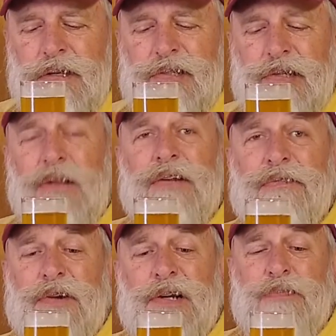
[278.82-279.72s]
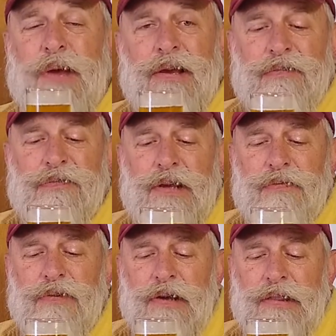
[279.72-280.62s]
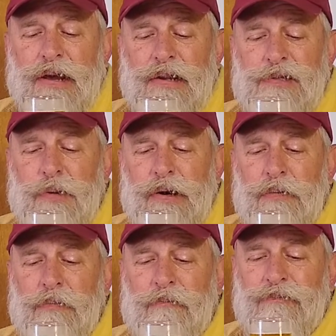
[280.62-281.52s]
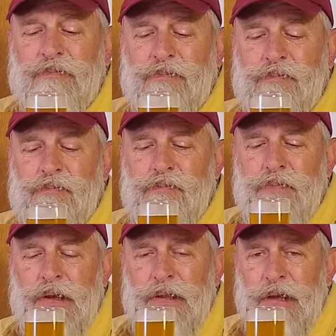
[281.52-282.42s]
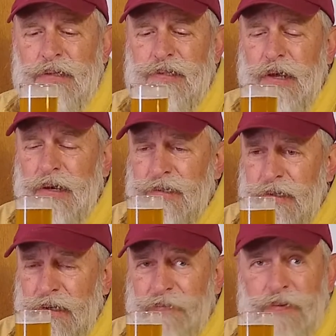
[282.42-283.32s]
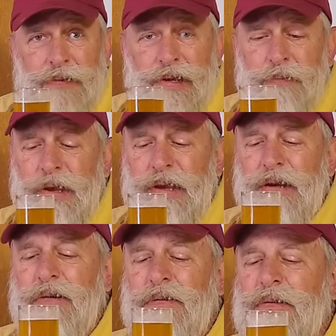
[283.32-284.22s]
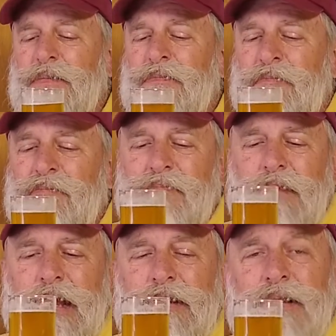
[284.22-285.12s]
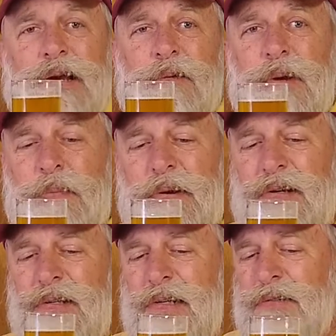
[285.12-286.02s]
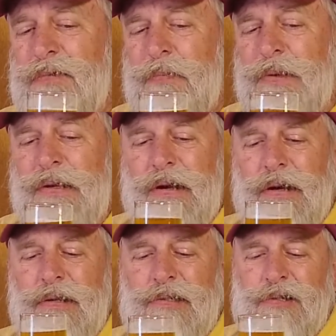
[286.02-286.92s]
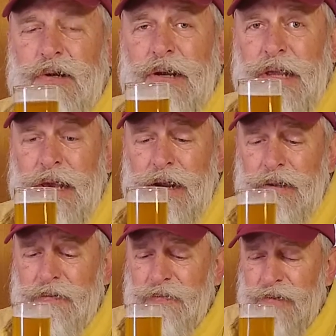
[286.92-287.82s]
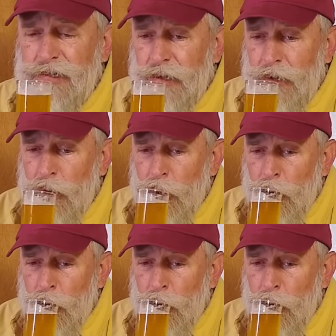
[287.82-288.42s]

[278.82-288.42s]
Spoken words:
Solid fresh mango flavor on that as well. That's excellent. If you like mango and you like wheat beers, this would be a strong candidate for sure.